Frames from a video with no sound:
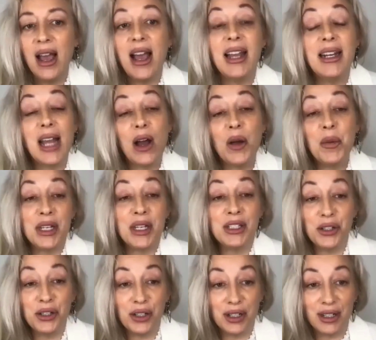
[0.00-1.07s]
and now I'm
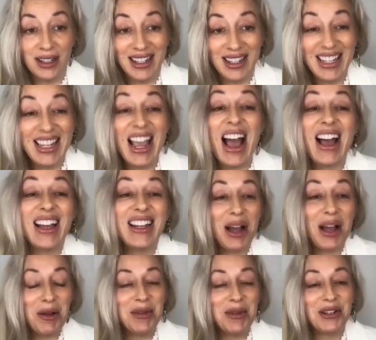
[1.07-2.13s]
inter yeah, and
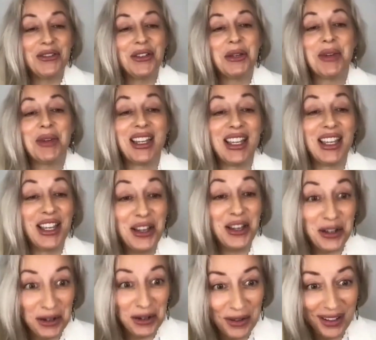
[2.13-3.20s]
now I'm interviewing
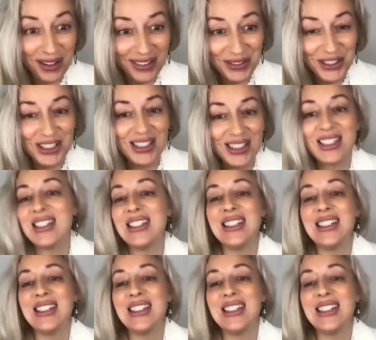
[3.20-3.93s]
you, which is